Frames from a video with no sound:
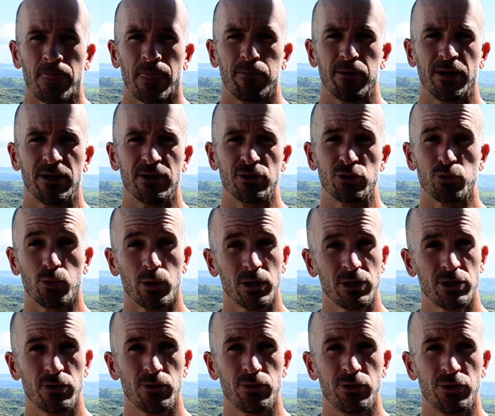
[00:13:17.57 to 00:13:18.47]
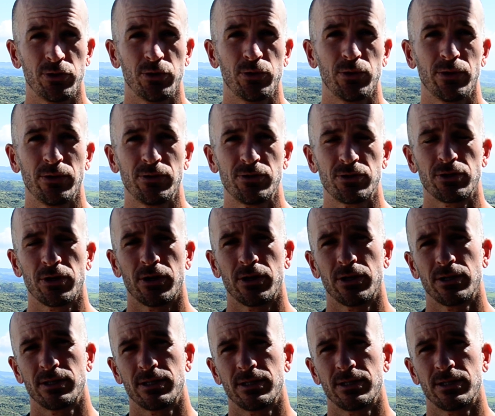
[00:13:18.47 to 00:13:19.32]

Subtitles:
because once you do start